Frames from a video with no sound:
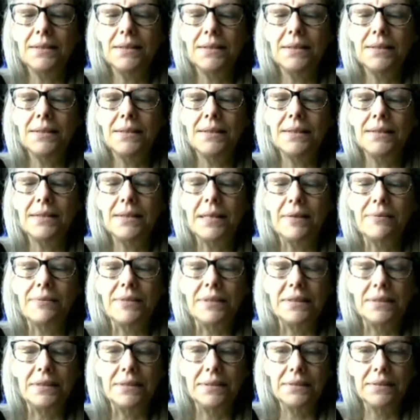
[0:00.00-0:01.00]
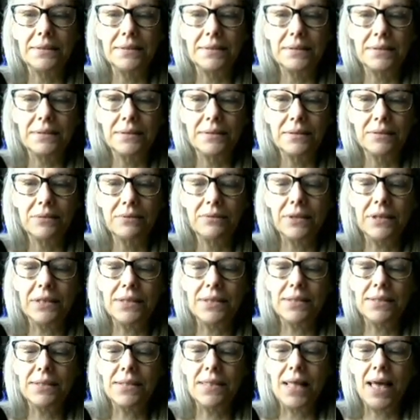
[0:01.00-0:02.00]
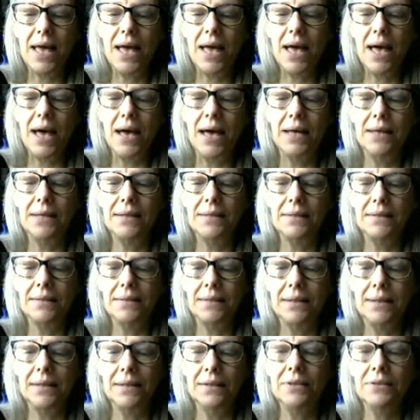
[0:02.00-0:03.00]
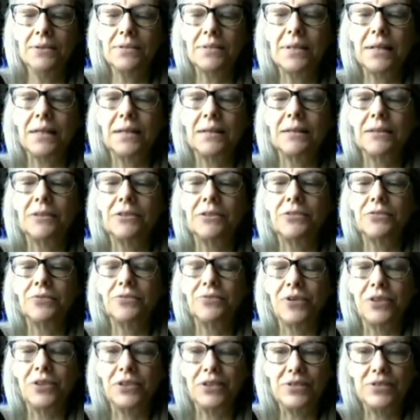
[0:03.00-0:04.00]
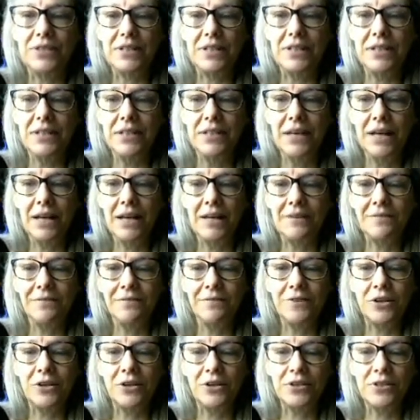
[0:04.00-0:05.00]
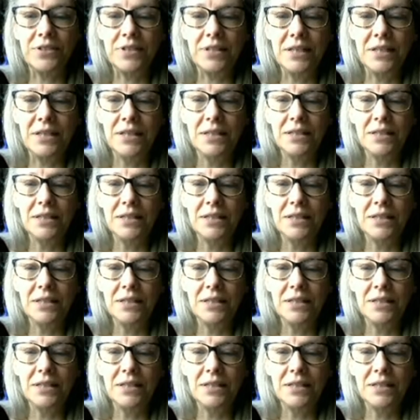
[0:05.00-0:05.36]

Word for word: Seven. What is that? It looks like a little foxy, half foxy.